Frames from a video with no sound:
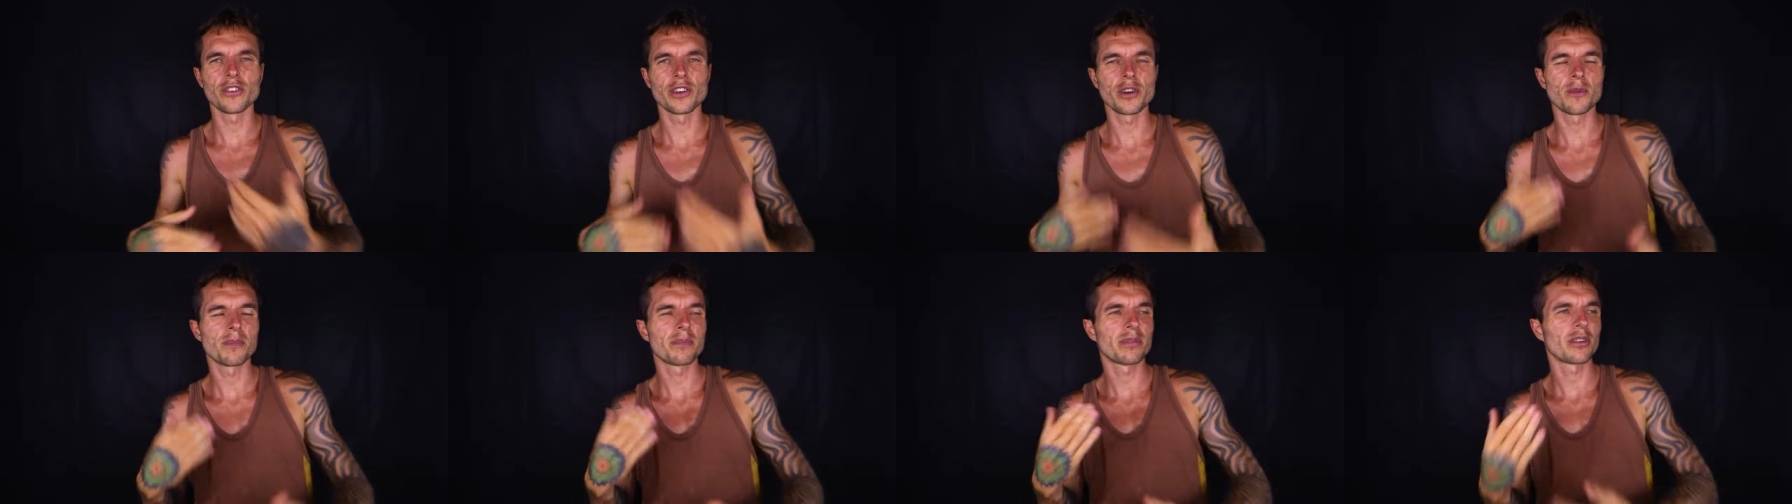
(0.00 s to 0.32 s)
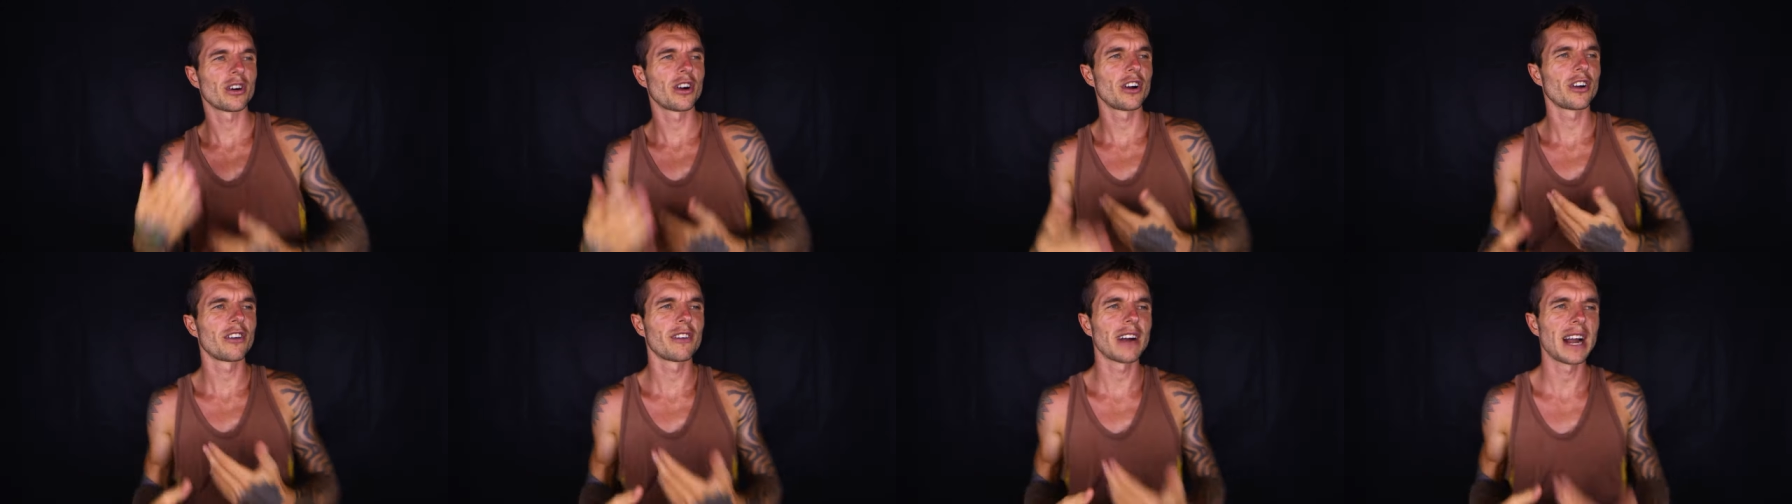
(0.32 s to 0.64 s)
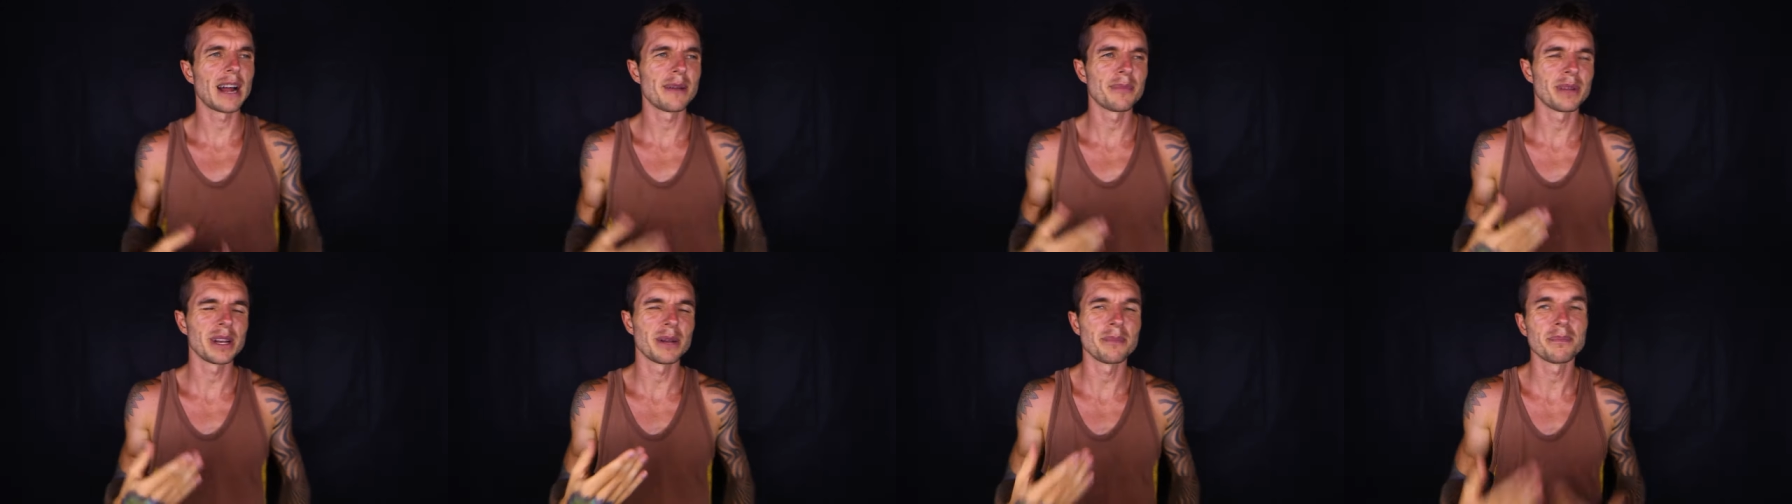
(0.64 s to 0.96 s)
of your
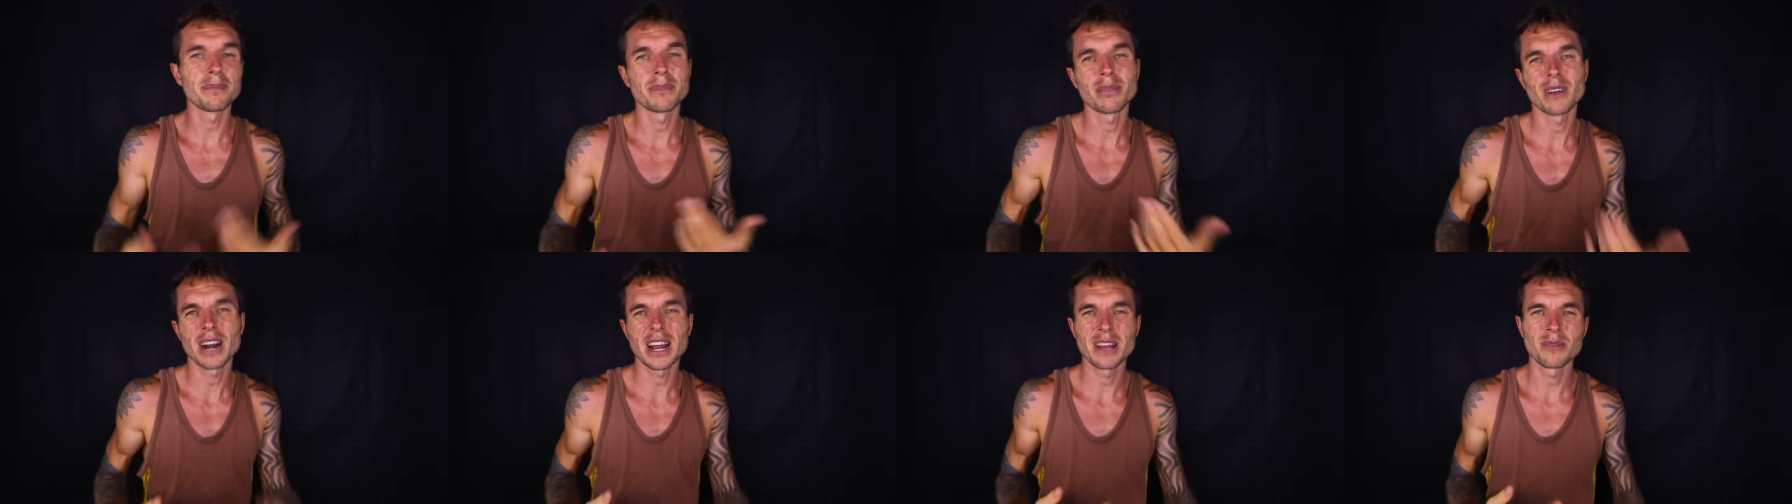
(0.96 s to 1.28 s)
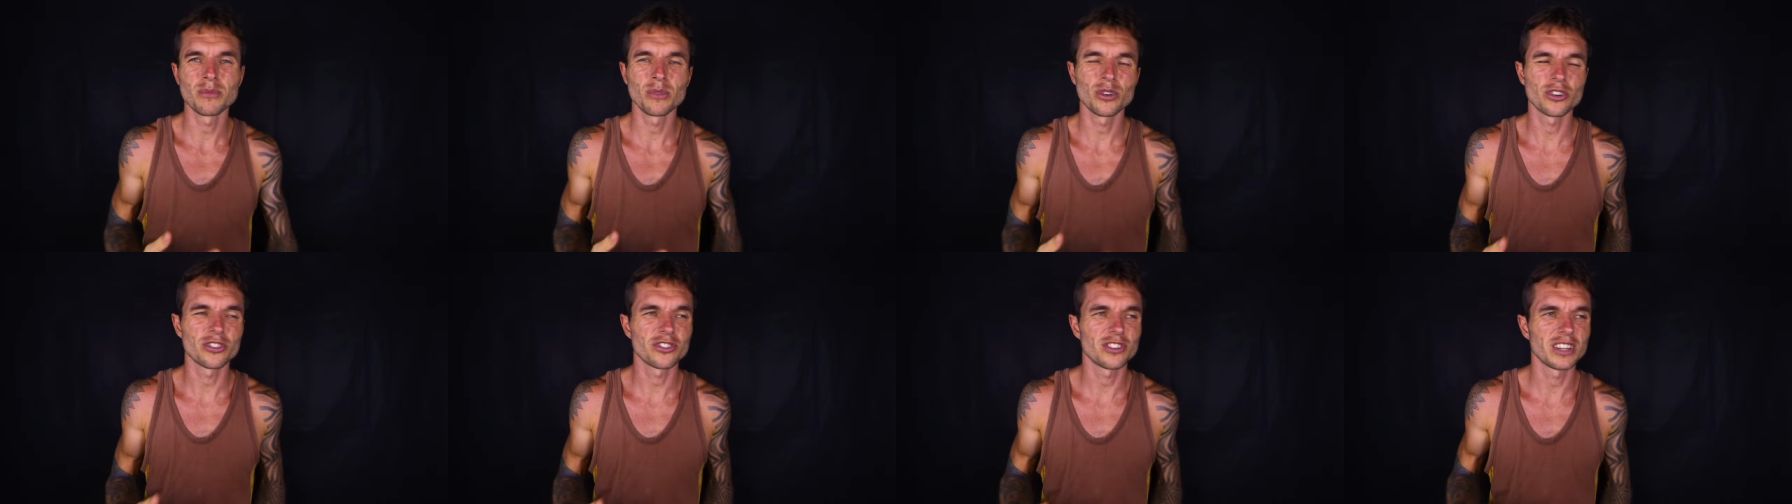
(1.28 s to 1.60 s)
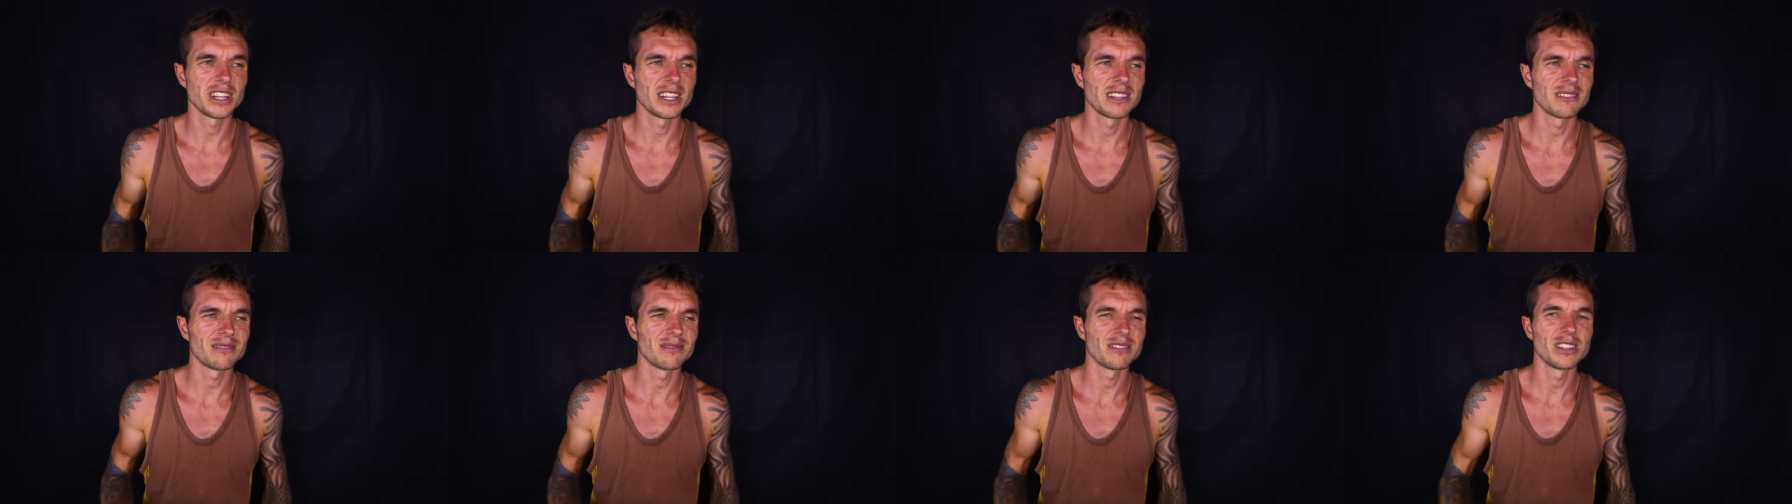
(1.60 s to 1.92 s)
programming and
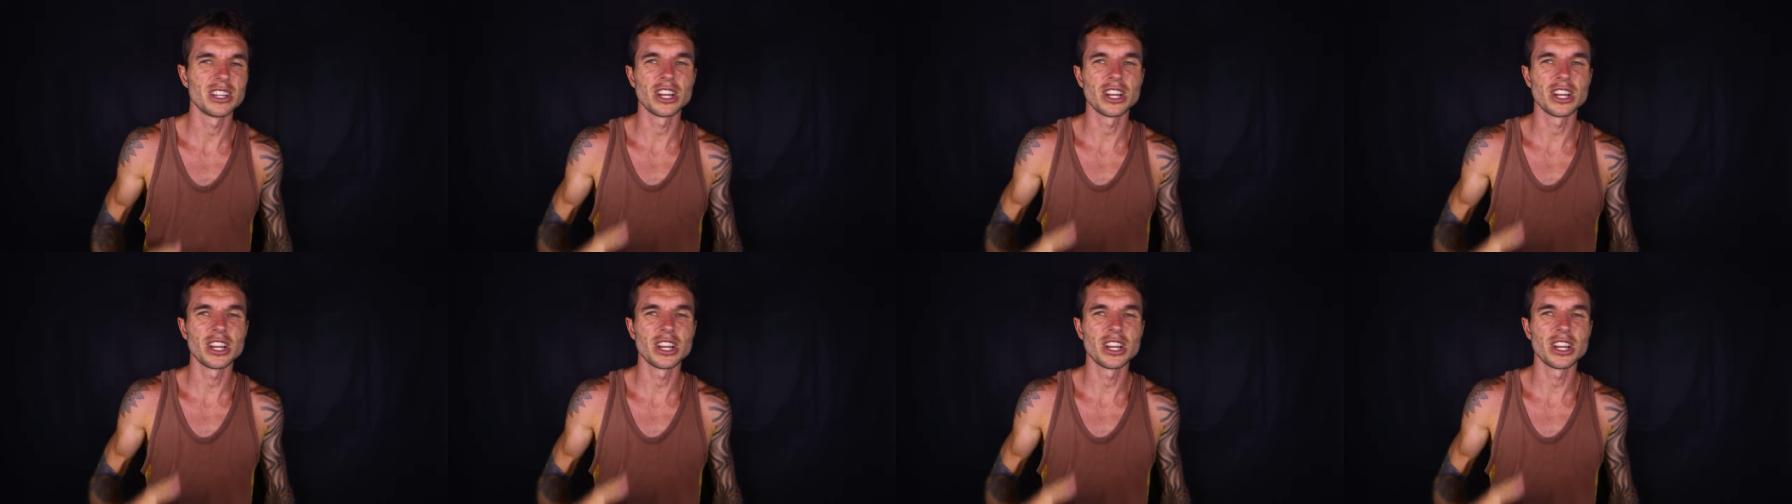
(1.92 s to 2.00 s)
brainwashing.